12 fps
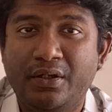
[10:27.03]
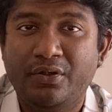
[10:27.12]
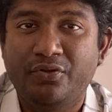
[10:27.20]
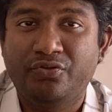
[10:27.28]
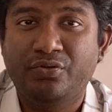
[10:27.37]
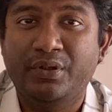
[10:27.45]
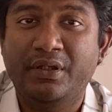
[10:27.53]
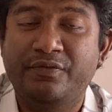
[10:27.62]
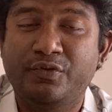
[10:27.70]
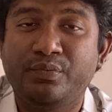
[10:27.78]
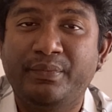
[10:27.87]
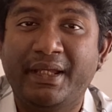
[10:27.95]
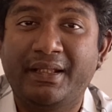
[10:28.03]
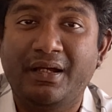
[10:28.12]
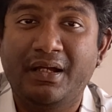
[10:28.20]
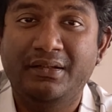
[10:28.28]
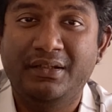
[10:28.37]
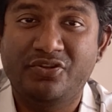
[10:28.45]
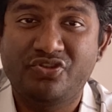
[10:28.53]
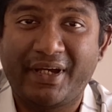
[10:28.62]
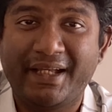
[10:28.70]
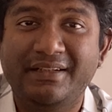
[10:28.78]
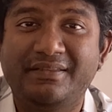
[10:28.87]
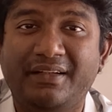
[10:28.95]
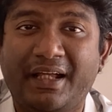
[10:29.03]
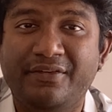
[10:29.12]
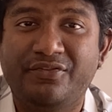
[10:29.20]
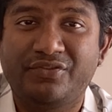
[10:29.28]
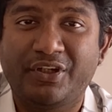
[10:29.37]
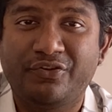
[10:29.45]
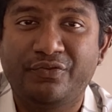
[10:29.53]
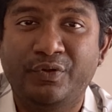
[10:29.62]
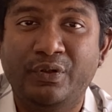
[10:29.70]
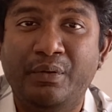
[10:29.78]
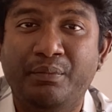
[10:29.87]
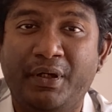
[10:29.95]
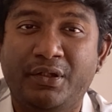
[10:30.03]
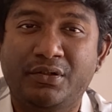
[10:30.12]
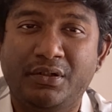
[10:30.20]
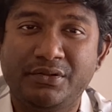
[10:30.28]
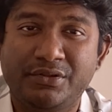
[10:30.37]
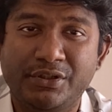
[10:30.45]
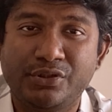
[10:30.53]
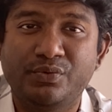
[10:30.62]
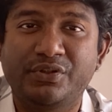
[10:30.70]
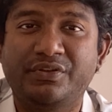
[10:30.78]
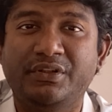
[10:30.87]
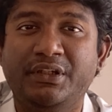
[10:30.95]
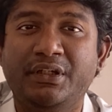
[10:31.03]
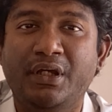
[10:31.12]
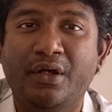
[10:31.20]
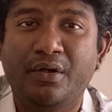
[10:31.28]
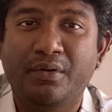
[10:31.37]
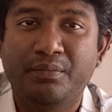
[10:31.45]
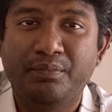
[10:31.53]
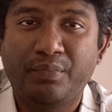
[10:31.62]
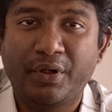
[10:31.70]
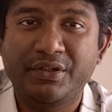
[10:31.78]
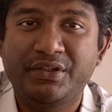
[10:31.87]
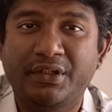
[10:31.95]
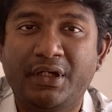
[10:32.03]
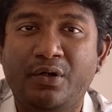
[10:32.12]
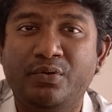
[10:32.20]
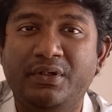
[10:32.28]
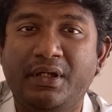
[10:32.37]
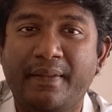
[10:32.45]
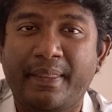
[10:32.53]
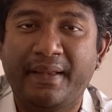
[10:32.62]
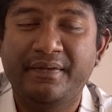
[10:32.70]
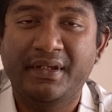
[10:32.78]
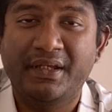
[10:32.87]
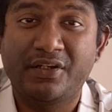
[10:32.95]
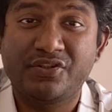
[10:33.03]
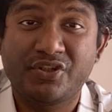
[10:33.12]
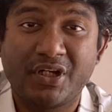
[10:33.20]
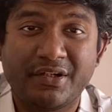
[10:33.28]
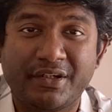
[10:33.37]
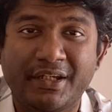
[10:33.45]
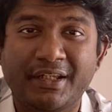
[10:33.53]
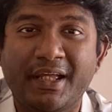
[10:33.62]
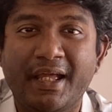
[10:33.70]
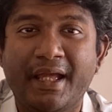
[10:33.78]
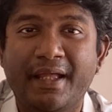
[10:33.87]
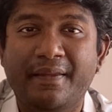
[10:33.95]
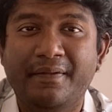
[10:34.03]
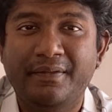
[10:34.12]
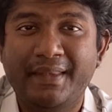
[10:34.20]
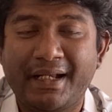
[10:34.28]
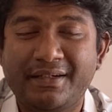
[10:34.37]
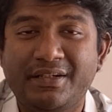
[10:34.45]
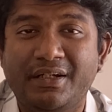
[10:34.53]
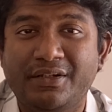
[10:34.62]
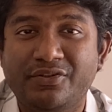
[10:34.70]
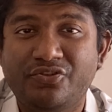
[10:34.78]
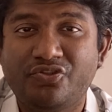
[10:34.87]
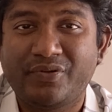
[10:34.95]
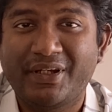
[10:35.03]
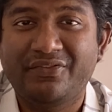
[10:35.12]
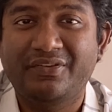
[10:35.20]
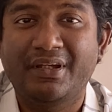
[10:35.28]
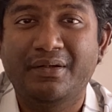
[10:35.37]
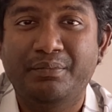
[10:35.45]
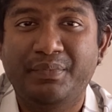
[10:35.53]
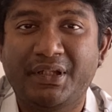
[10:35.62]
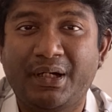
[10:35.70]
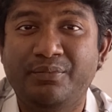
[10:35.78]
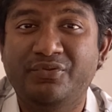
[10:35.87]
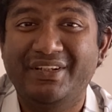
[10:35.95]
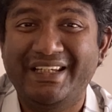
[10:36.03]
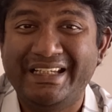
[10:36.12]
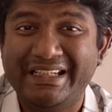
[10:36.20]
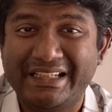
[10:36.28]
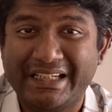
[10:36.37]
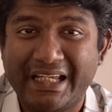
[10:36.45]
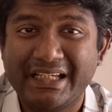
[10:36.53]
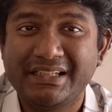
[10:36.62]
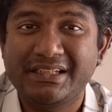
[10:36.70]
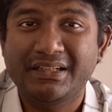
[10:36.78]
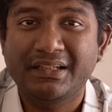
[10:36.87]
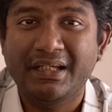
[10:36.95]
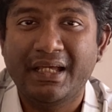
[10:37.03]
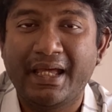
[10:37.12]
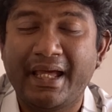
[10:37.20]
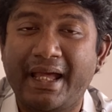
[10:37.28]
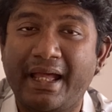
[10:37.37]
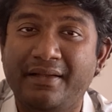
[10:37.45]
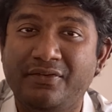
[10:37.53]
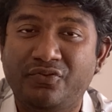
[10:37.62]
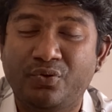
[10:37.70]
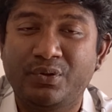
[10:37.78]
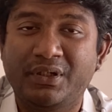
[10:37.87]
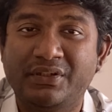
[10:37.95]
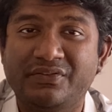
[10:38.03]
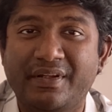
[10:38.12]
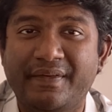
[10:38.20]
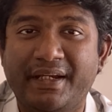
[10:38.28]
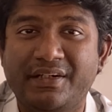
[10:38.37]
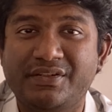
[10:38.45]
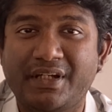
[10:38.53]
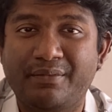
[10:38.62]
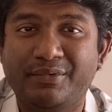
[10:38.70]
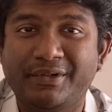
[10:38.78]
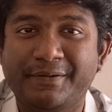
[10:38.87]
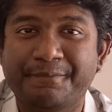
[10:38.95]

So if you make the child's life stressful by continuously pointing out that they are stuttering, that stress becomes ingrained and so does their stammer.